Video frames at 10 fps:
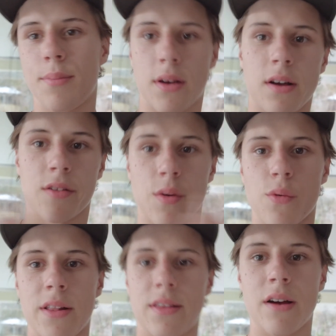because I
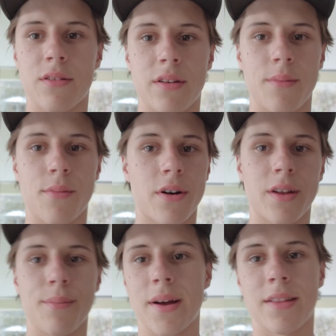went out in the
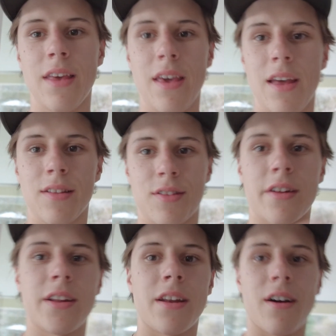morning, but it's
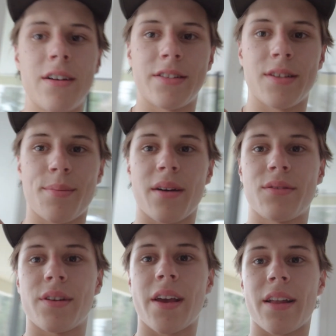not at all. It's
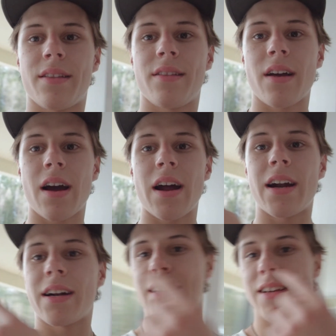about to get dark.